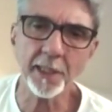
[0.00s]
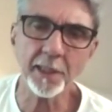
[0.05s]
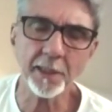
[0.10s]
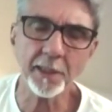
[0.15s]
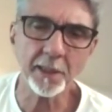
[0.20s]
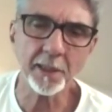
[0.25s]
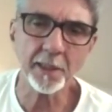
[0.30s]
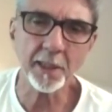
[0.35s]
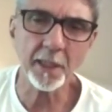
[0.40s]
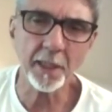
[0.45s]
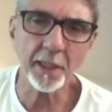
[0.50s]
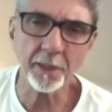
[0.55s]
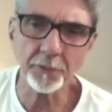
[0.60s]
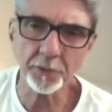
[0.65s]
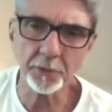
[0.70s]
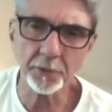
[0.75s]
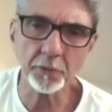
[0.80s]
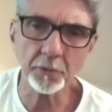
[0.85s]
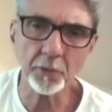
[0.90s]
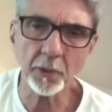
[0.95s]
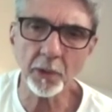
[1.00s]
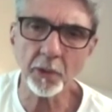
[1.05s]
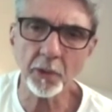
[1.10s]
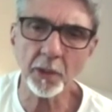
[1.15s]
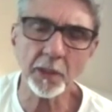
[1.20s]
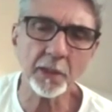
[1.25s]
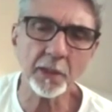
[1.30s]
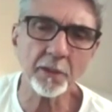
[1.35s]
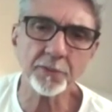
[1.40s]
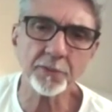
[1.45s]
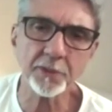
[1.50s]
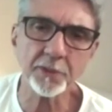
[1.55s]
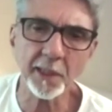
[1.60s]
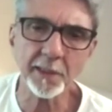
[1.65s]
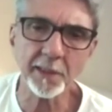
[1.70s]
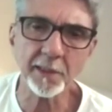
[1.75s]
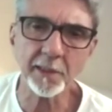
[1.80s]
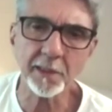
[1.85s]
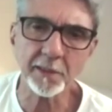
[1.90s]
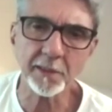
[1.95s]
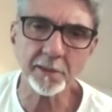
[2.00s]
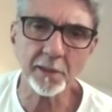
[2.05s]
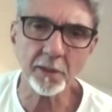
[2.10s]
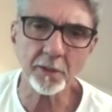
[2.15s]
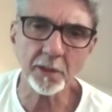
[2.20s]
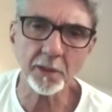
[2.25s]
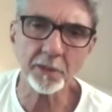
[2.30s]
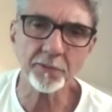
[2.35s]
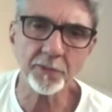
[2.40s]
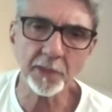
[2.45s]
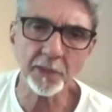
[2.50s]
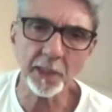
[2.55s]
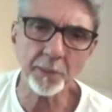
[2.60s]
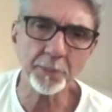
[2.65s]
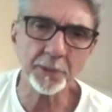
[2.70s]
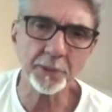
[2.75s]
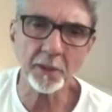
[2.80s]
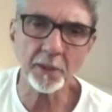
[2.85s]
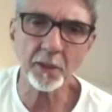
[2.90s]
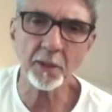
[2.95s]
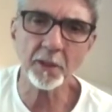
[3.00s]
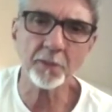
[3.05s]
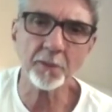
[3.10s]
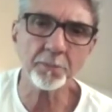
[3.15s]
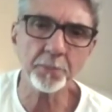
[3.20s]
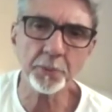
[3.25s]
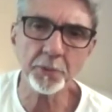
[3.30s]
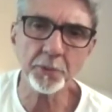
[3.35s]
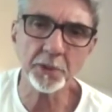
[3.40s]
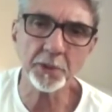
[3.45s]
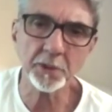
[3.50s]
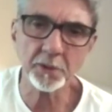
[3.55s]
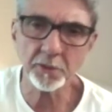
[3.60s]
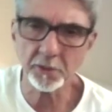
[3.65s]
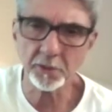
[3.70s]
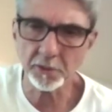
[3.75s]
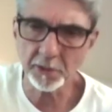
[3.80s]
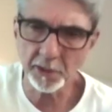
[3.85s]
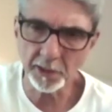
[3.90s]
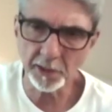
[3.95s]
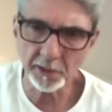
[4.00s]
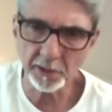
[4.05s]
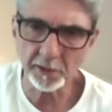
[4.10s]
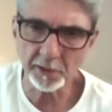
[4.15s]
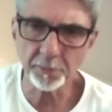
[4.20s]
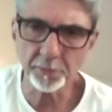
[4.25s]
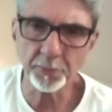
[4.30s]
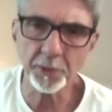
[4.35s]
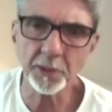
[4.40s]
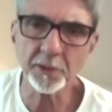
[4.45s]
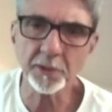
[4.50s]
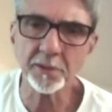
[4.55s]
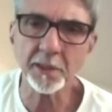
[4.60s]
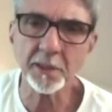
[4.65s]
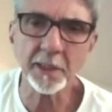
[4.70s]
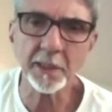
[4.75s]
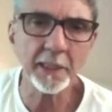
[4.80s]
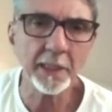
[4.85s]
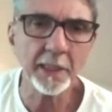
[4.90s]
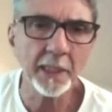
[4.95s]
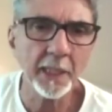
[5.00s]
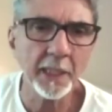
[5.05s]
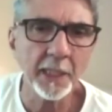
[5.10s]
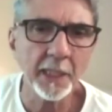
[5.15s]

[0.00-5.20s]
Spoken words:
and then I have to do a lot of sadhanas, a lot of tapas, a lot of pujas so that it appears again.